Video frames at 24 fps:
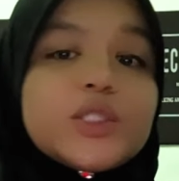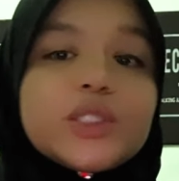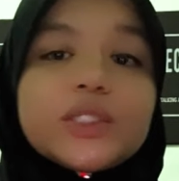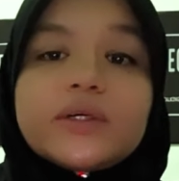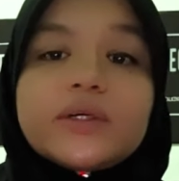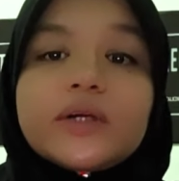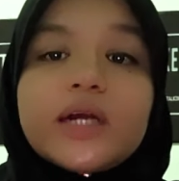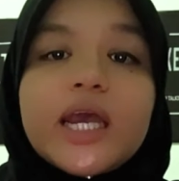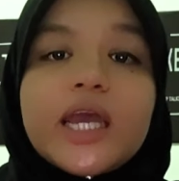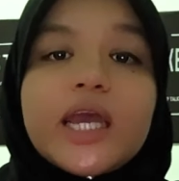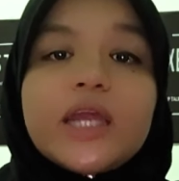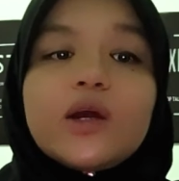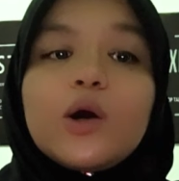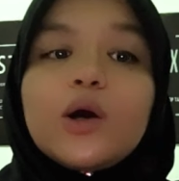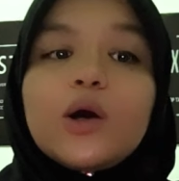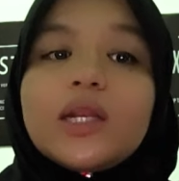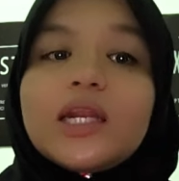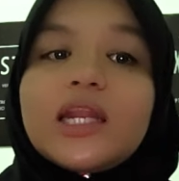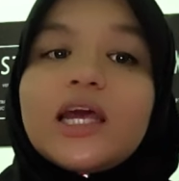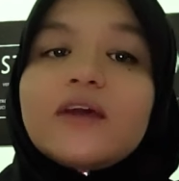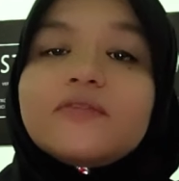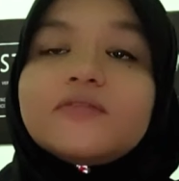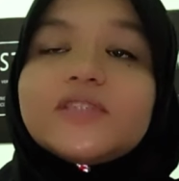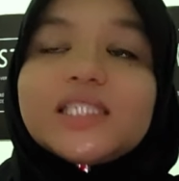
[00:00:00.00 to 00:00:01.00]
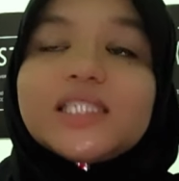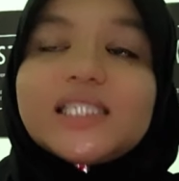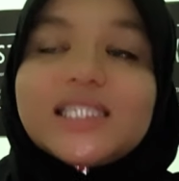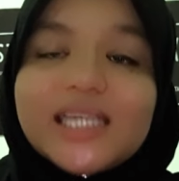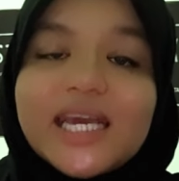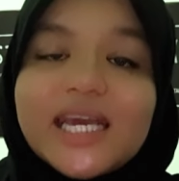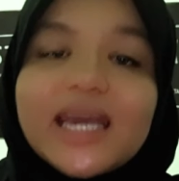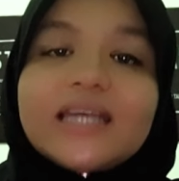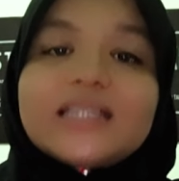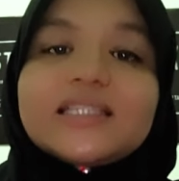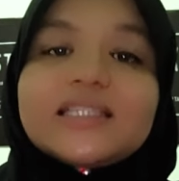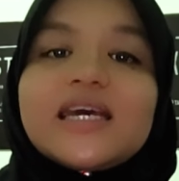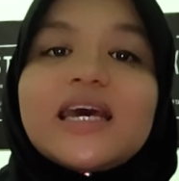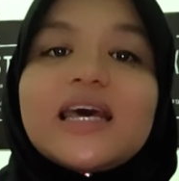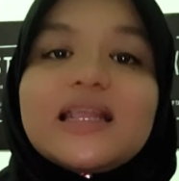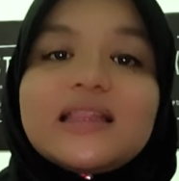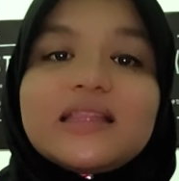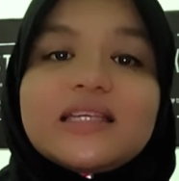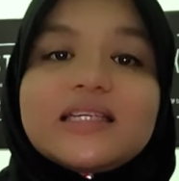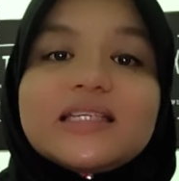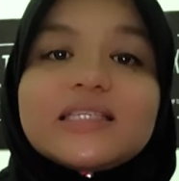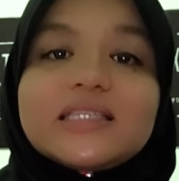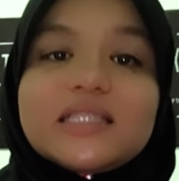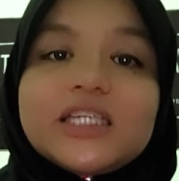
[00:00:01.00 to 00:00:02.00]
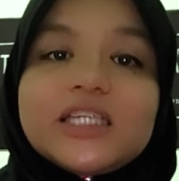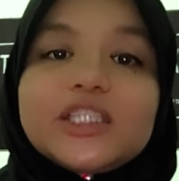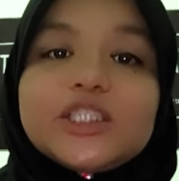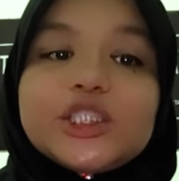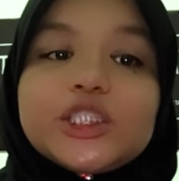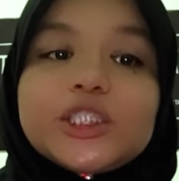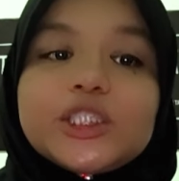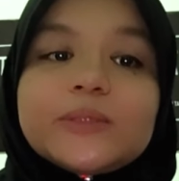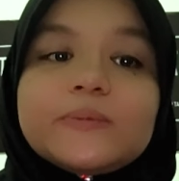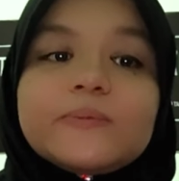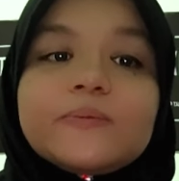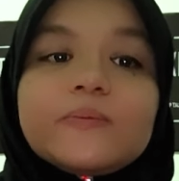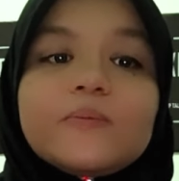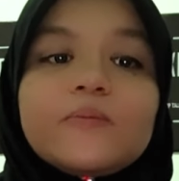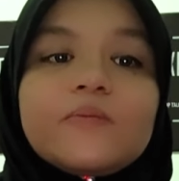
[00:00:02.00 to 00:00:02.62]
to the right or left yet at this stage.